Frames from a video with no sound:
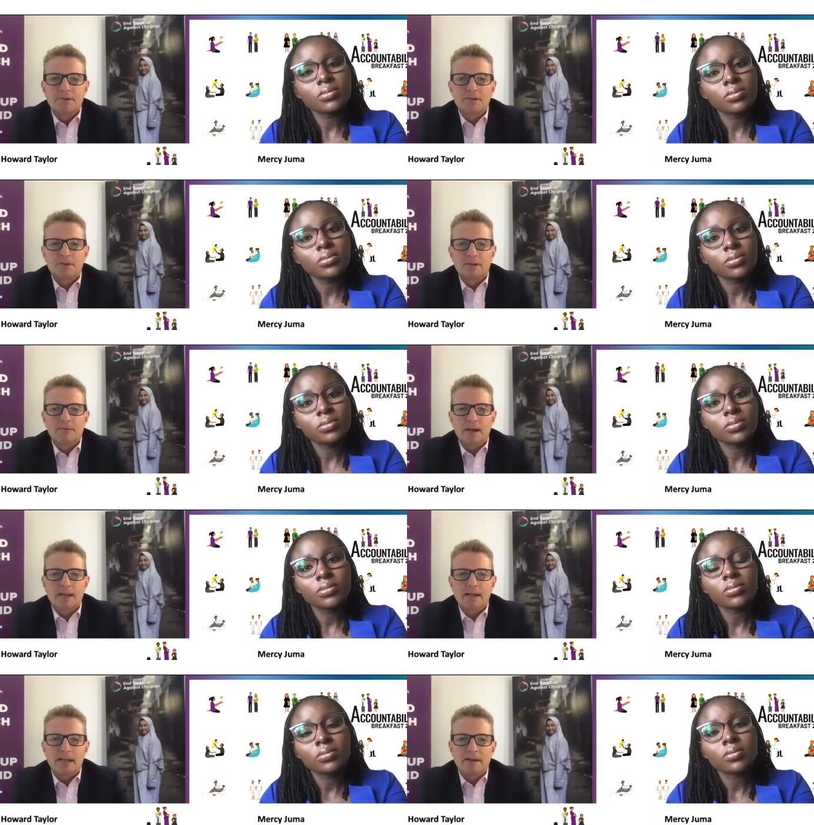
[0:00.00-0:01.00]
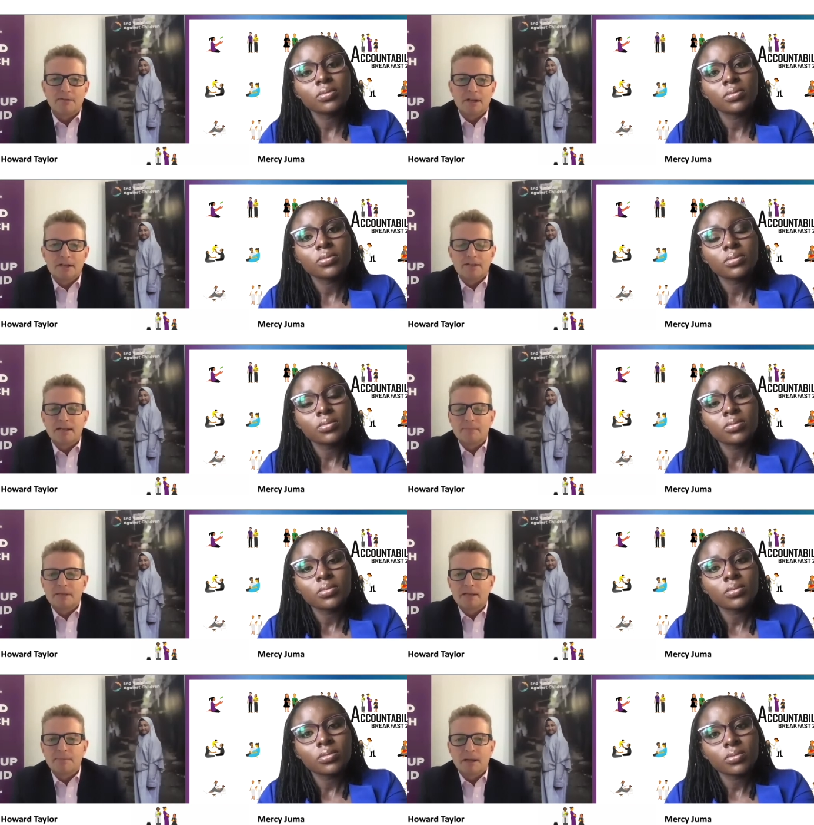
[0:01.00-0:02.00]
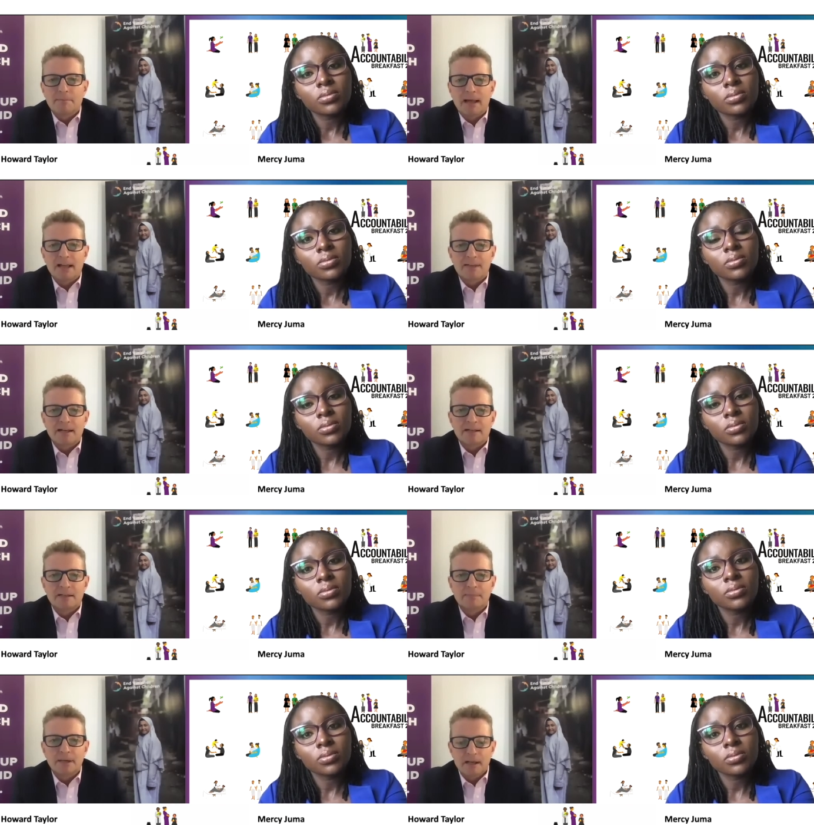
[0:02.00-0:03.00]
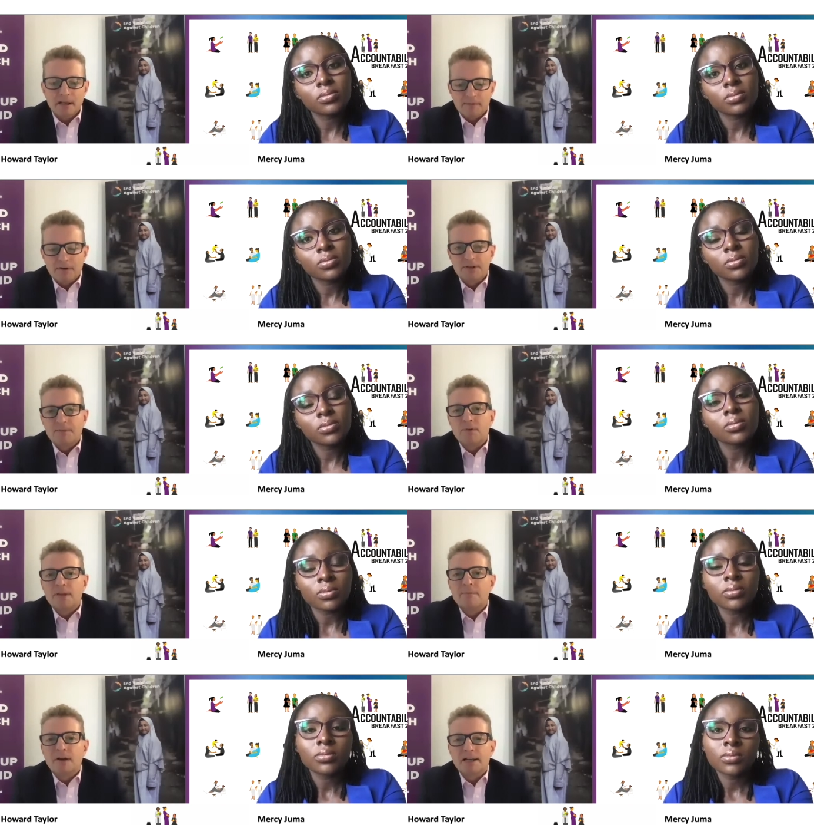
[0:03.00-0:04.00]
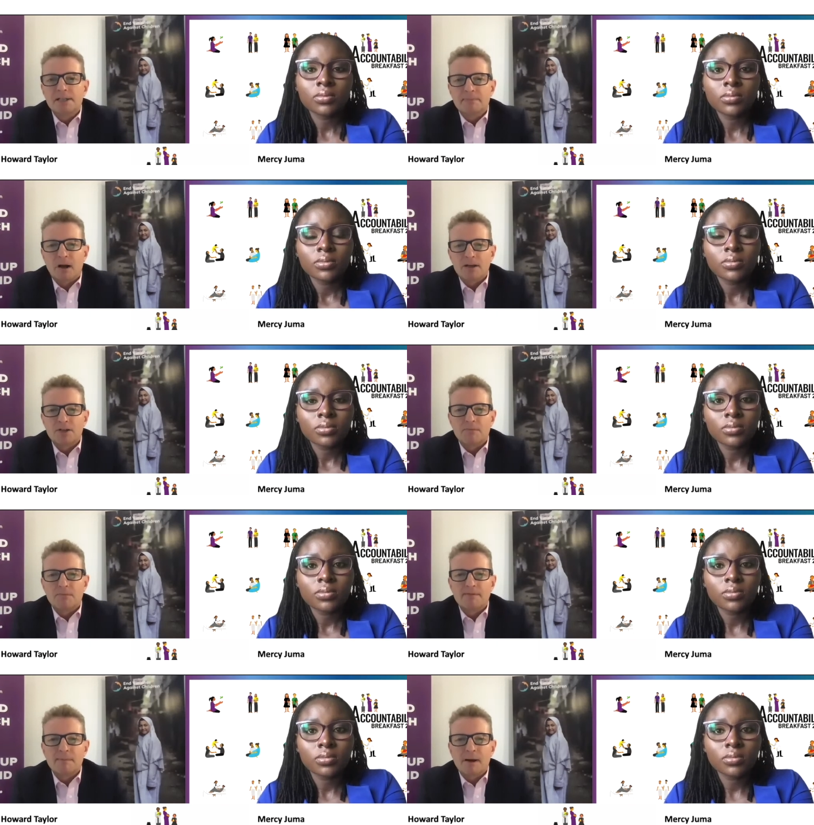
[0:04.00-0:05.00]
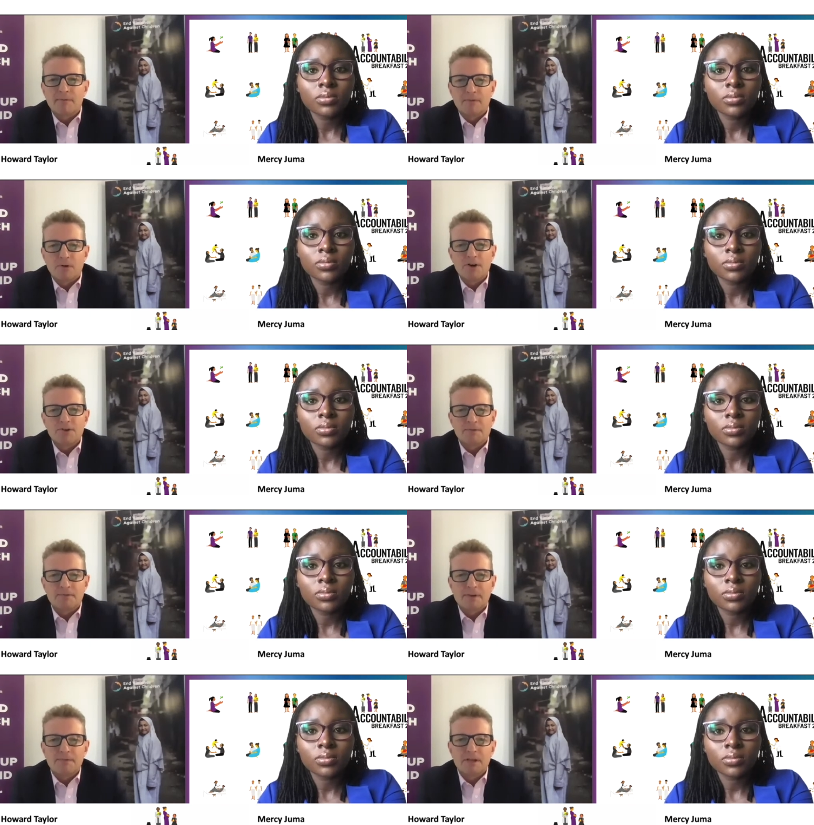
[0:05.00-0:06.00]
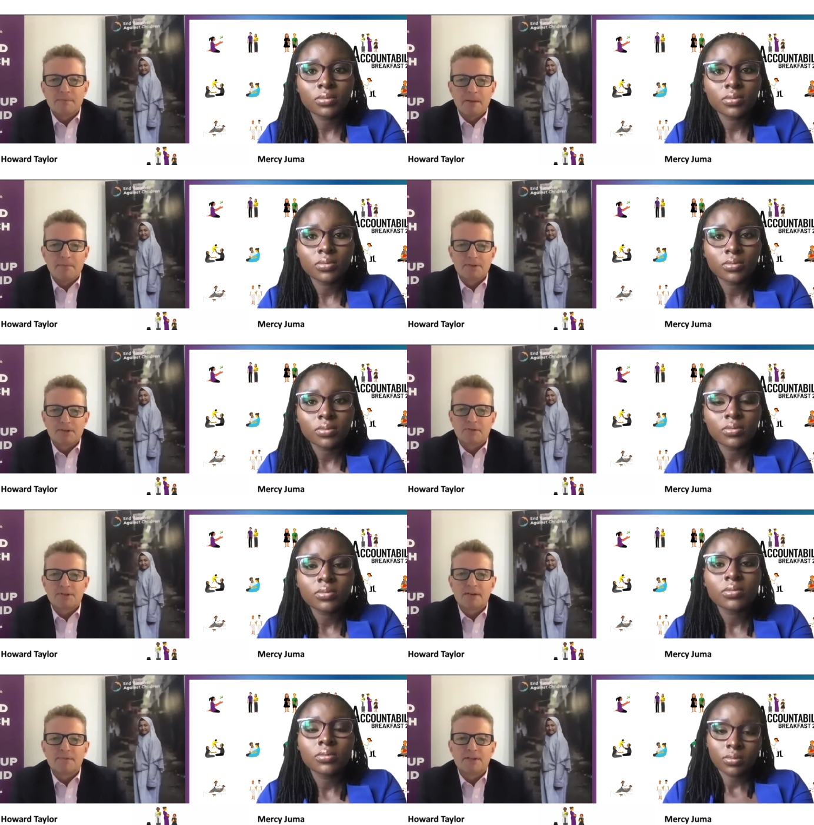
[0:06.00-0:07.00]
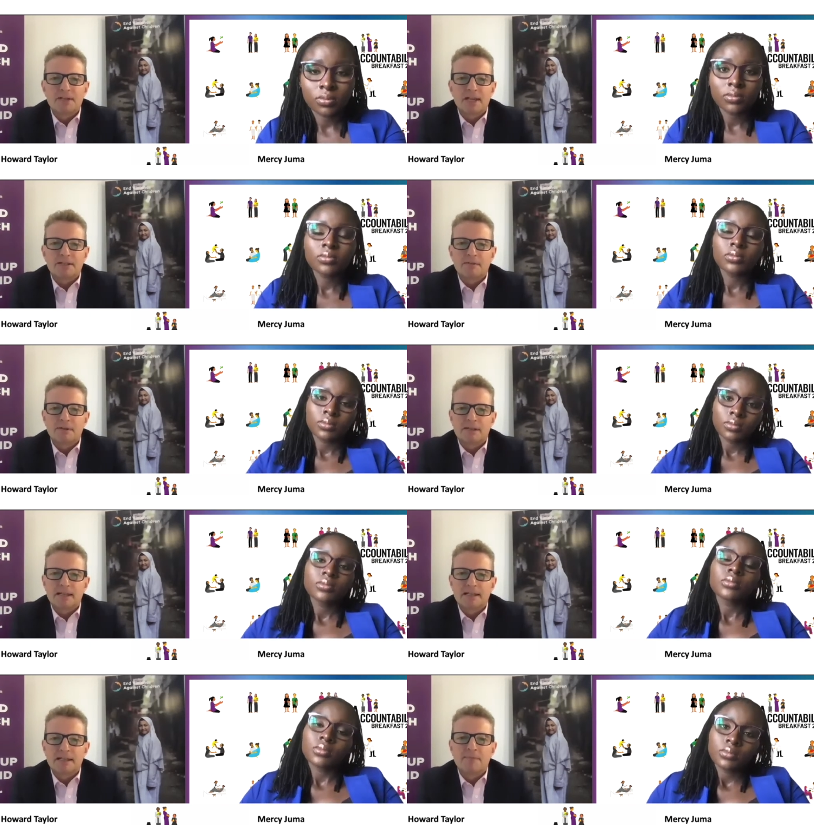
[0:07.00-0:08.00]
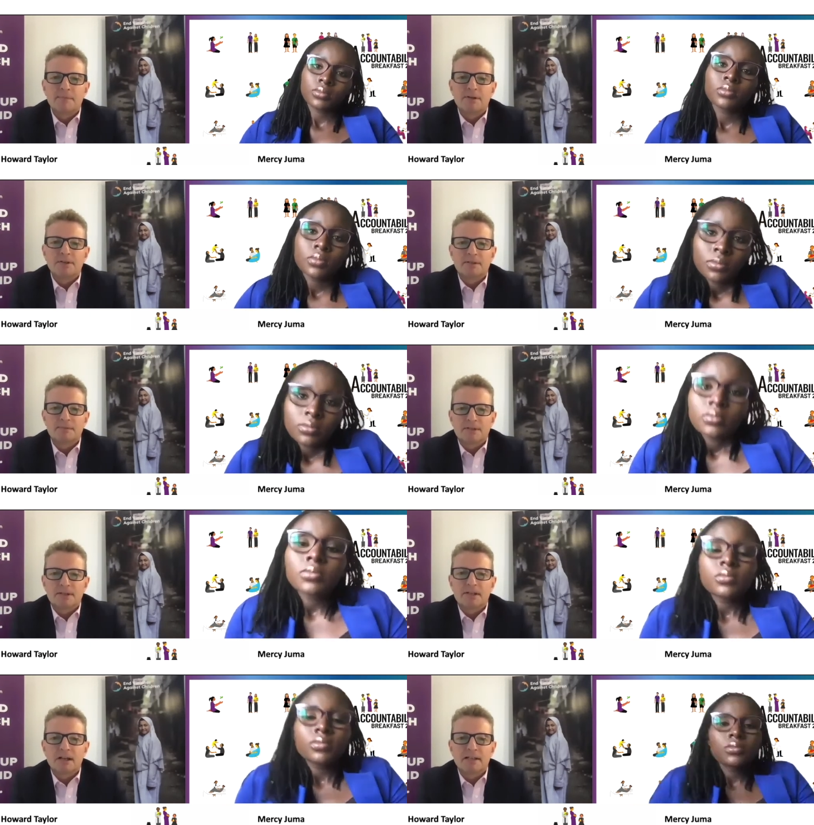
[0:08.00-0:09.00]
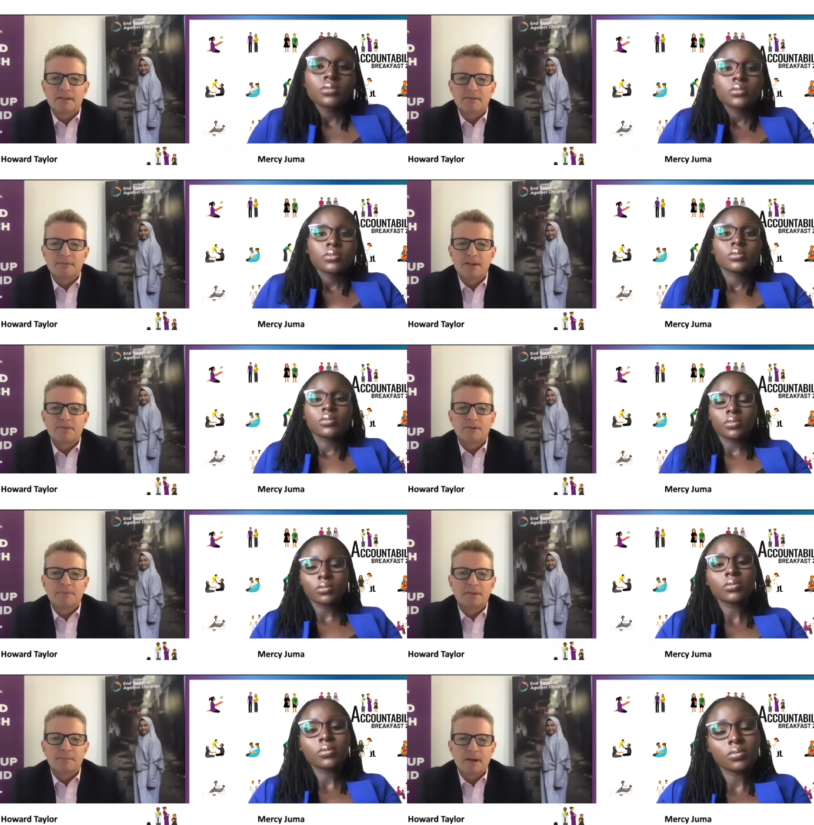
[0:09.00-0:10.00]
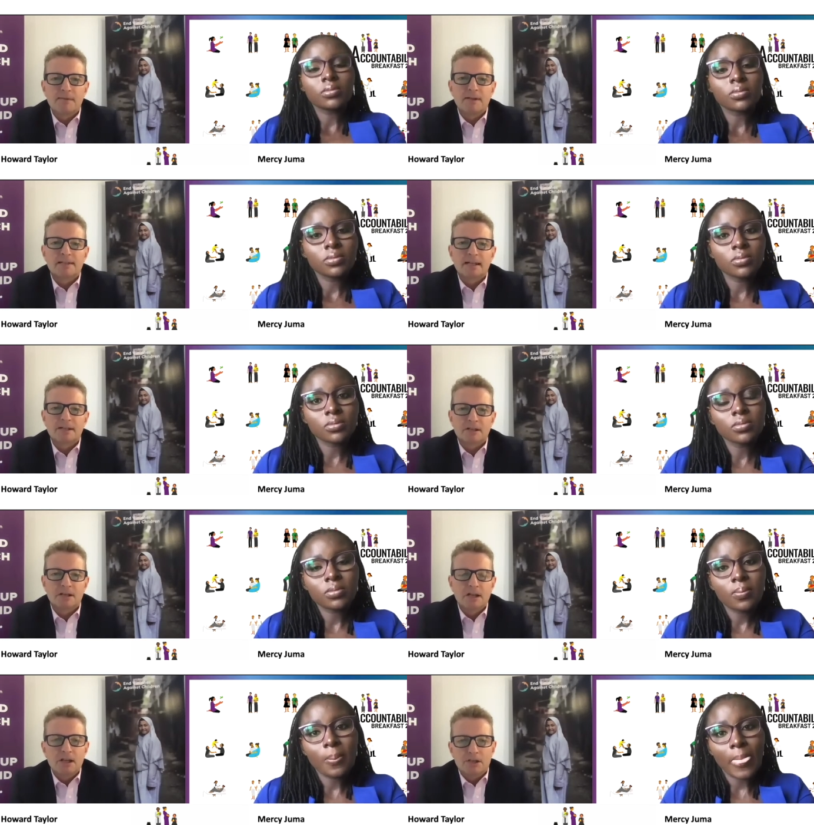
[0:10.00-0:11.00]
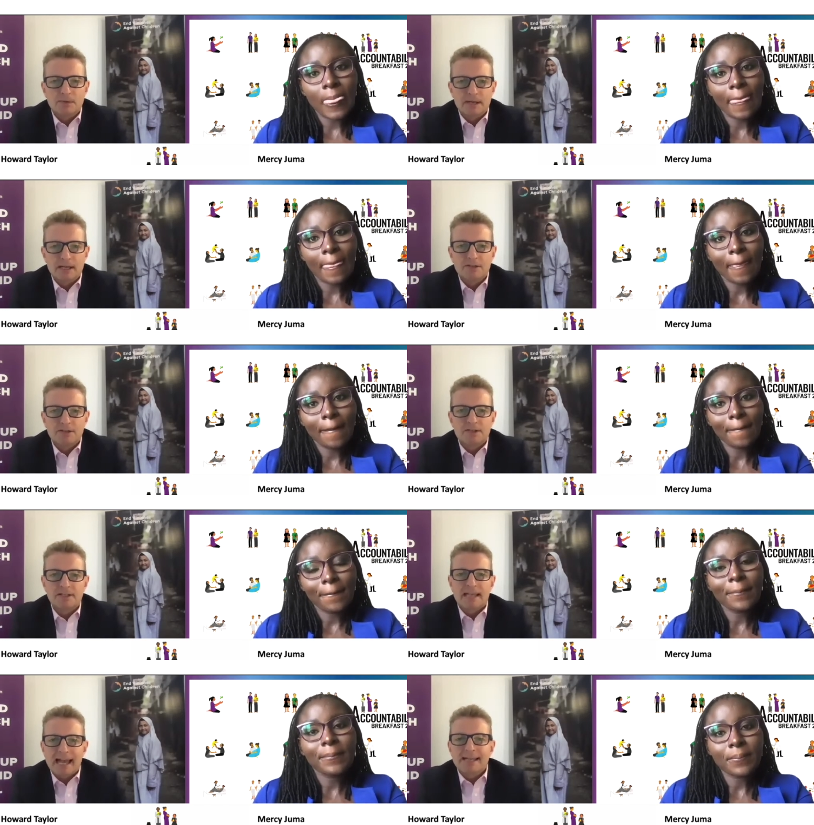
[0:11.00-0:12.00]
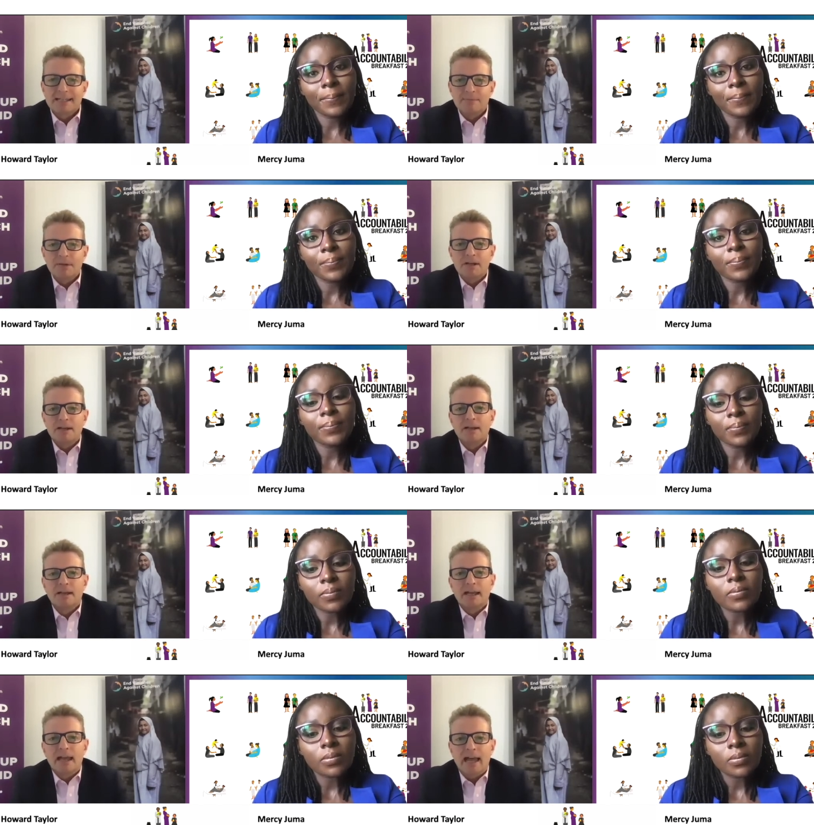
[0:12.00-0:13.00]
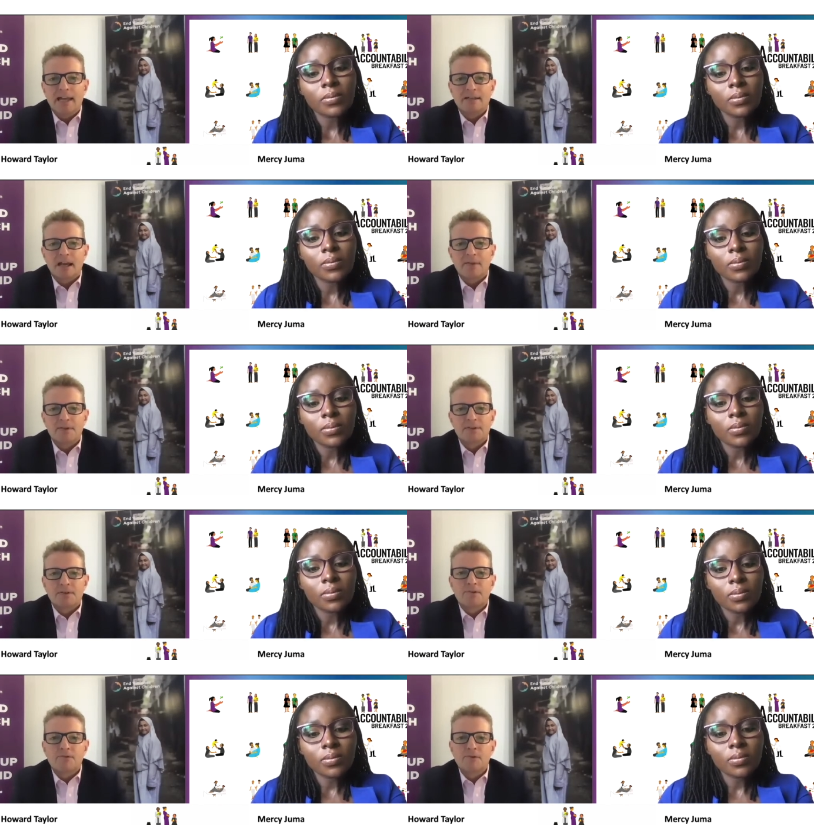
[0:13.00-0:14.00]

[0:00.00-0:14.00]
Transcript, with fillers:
Speaker 1: doing right now. So let me, let me unpack that a little bit. First of all, the End Violence Partnership, we have about 450 members across every sector, whether that's government, civil society, faith groups, the private sector, UN agencies, academia, and others. And through the